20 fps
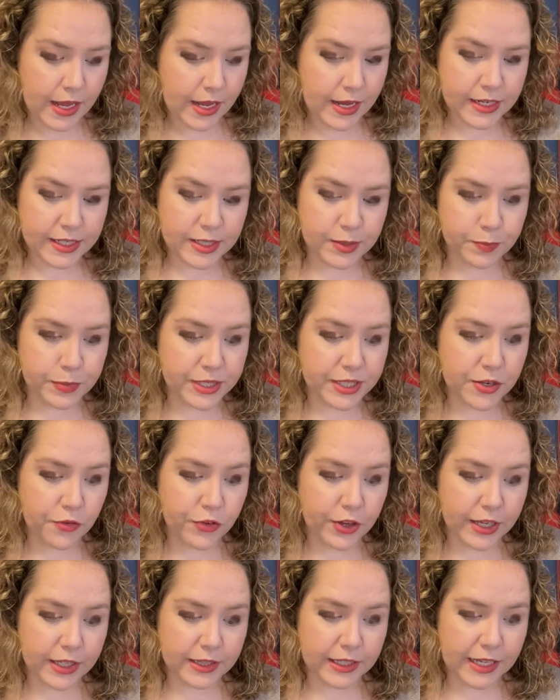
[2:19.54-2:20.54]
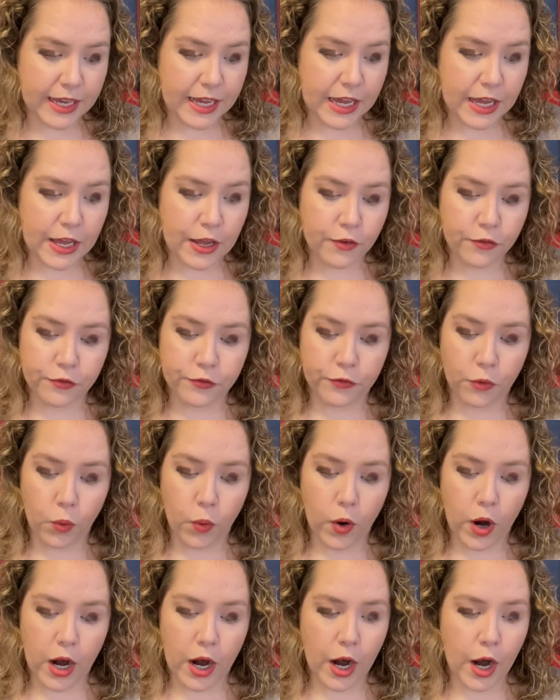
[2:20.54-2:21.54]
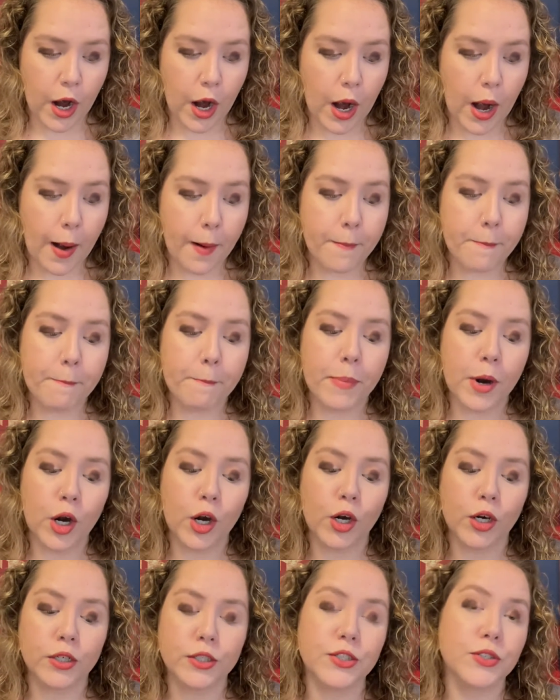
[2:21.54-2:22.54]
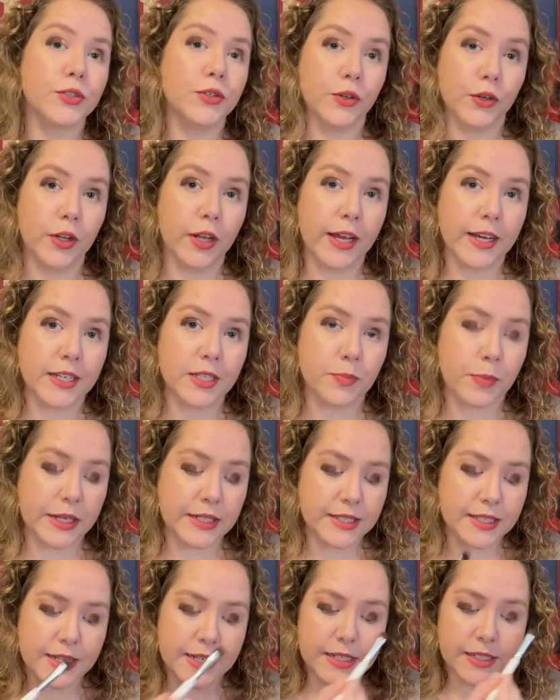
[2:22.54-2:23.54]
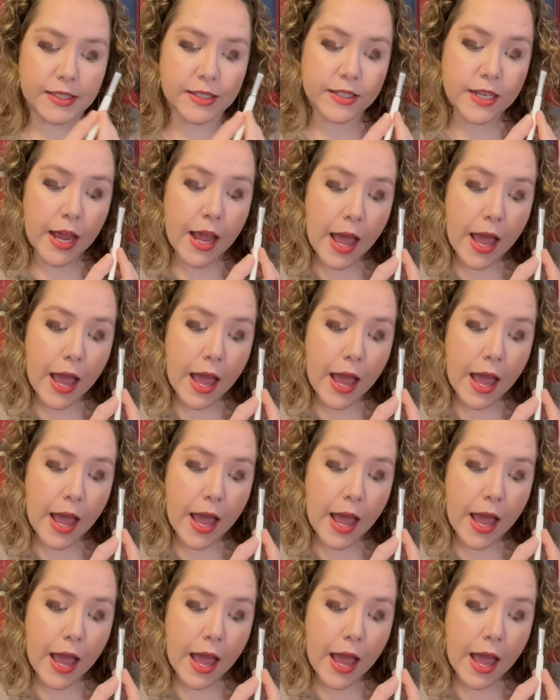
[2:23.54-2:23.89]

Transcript: specifically for personal expenses